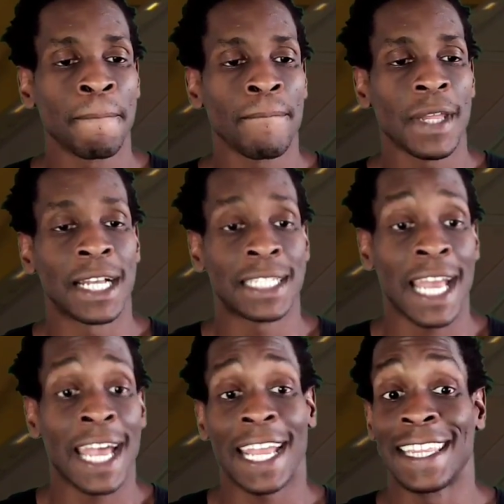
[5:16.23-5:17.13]

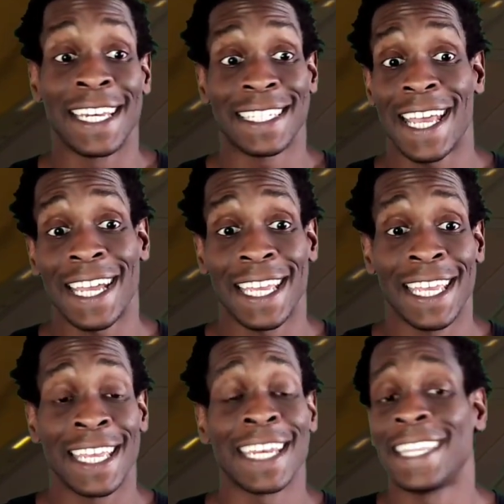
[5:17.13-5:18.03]
attack and then attack
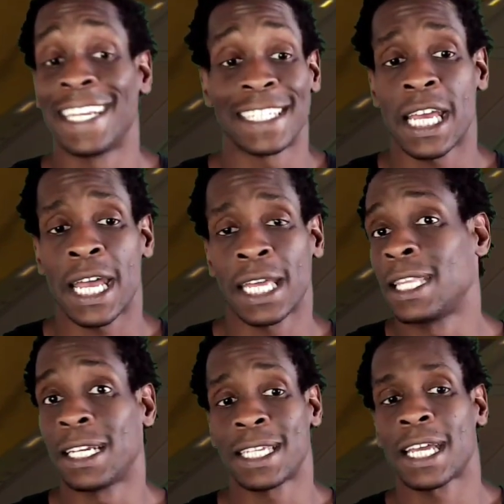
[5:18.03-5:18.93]
again and then attack and then
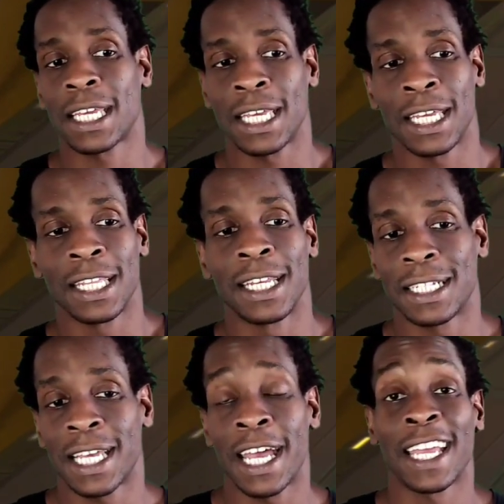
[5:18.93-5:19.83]
attack again and then
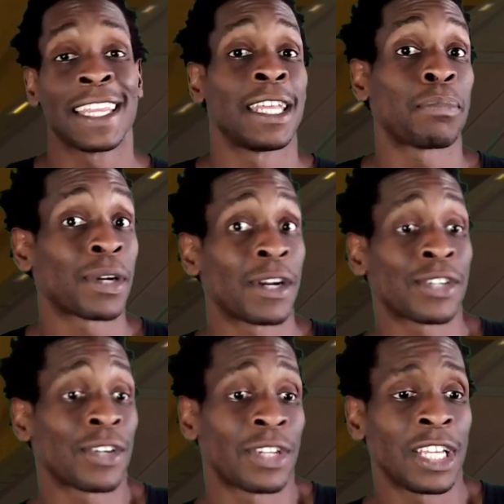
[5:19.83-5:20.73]
attack and then purge all
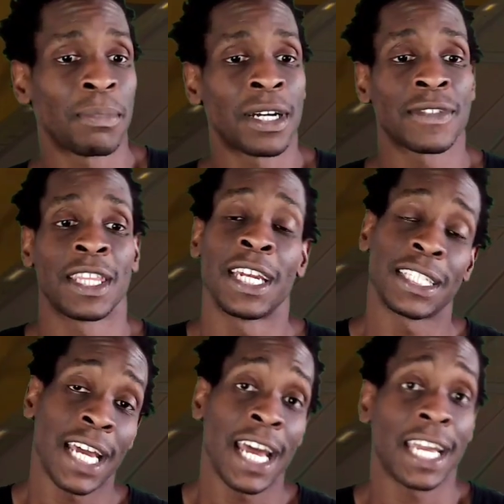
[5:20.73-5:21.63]
the debuffs and then
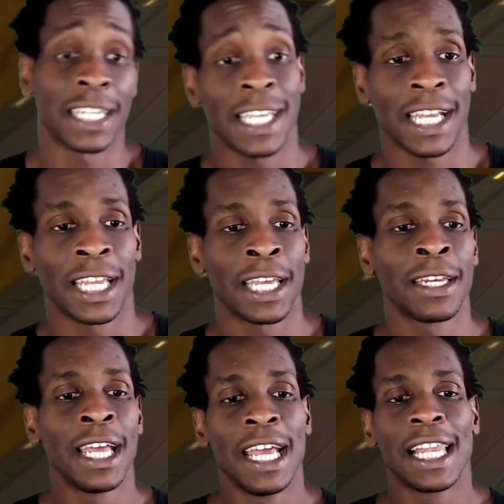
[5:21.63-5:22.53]
attack and attack again.
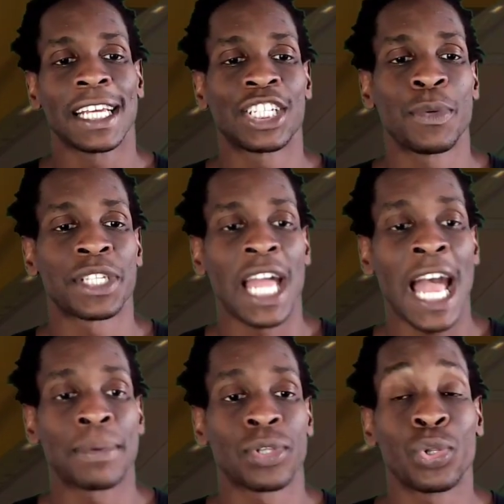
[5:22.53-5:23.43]
Like she was an
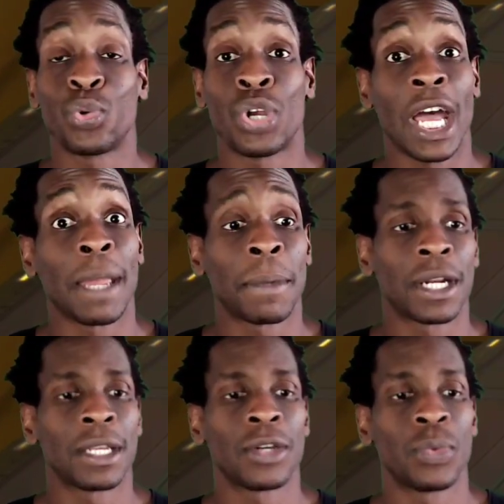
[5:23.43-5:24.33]
absolute nightmare to
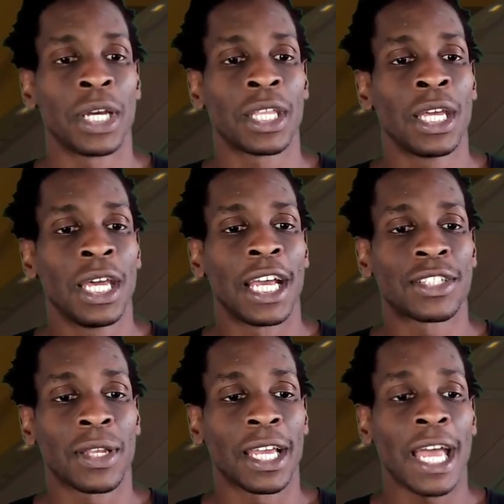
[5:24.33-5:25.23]
deal with. And so
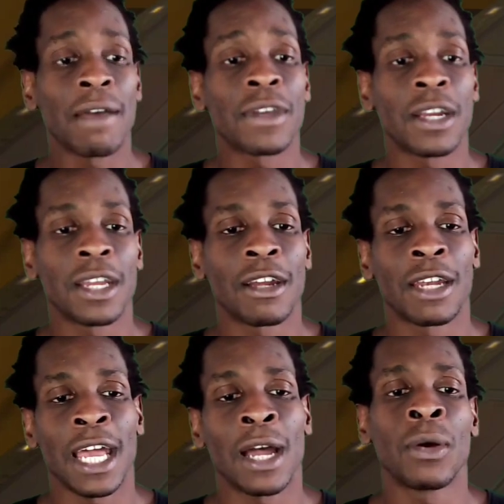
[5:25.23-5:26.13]
like having her here
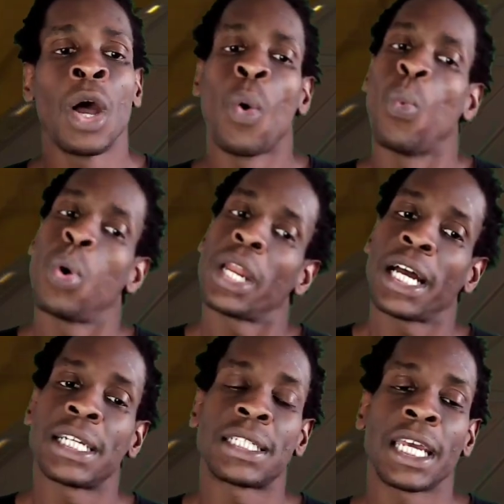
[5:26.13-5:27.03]
now, would I
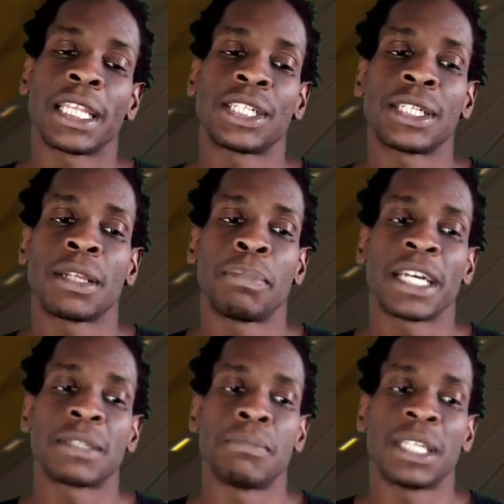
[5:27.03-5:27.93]
say that she's the best
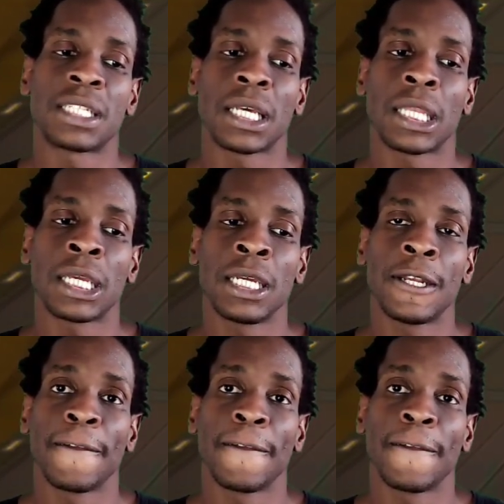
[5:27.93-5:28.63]
Mystic lead?